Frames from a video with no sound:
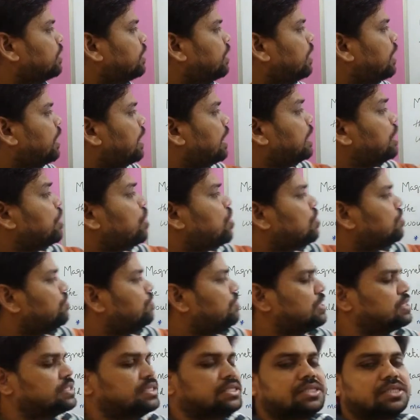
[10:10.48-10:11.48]
along
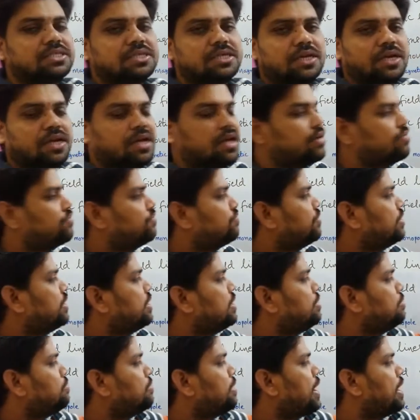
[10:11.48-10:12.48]
which a
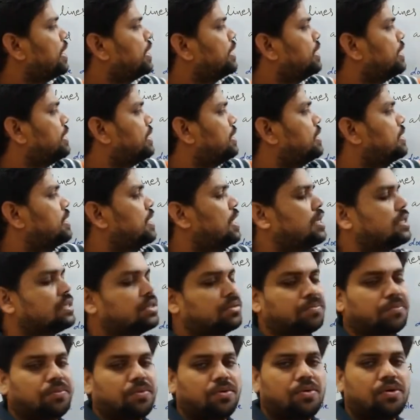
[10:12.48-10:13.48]
free magnetic north
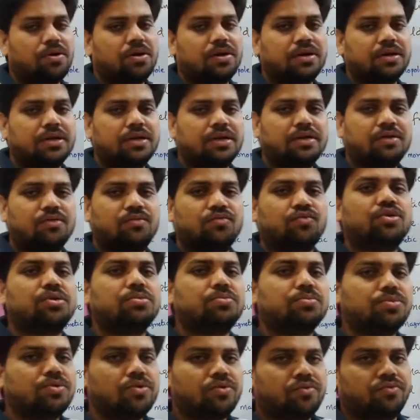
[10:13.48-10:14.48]
pole would
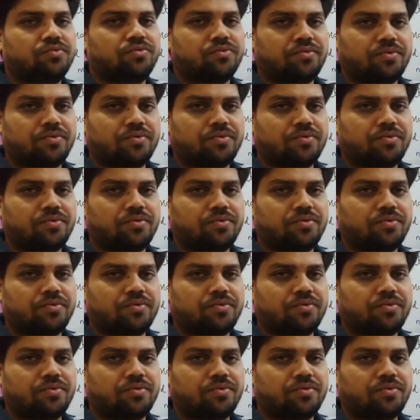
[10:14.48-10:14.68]
move.